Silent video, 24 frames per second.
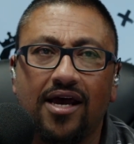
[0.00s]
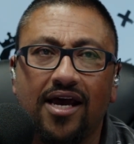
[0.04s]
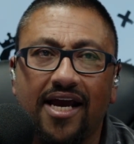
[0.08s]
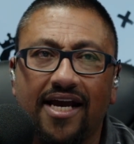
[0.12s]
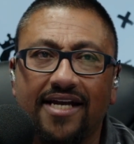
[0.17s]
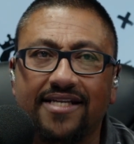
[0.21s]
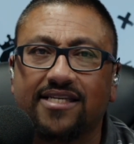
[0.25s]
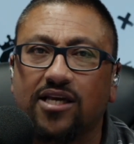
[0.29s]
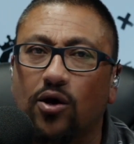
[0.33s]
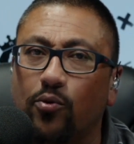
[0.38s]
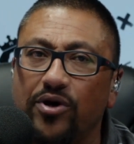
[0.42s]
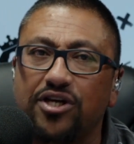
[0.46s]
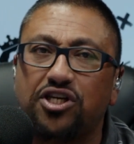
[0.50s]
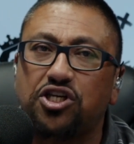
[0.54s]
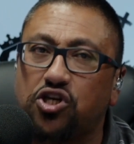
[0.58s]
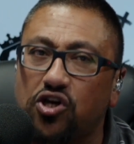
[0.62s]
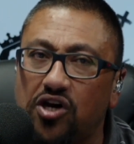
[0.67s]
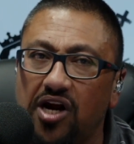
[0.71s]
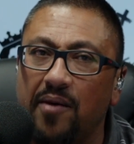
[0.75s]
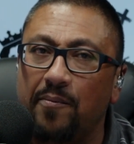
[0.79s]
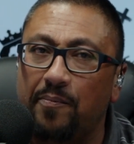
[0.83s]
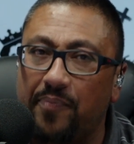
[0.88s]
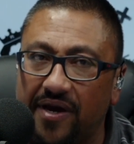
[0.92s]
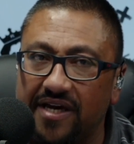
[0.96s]
And so we
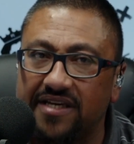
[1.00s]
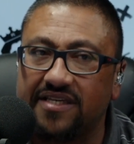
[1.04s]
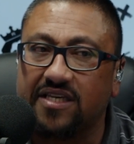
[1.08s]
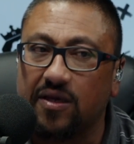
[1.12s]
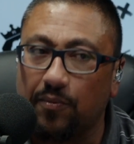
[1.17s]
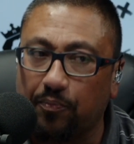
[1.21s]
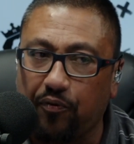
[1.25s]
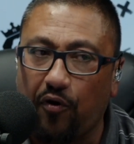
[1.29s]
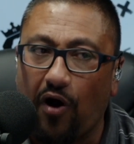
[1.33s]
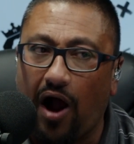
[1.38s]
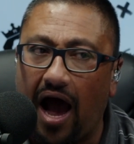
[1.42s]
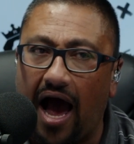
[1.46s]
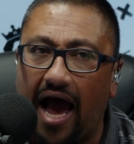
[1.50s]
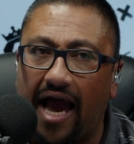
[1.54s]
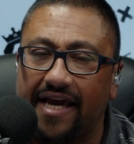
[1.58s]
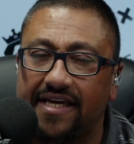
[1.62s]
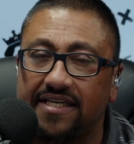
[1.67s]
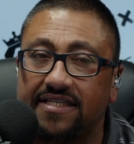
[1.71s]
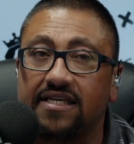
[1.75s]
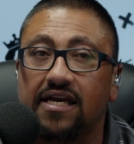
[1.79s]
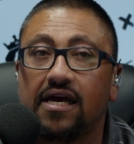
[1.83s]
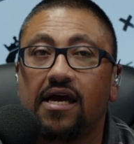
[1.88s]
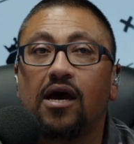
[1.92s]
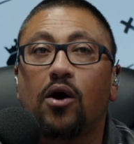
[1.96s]
shouldn't be
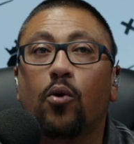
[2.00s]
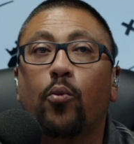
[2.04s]
surprised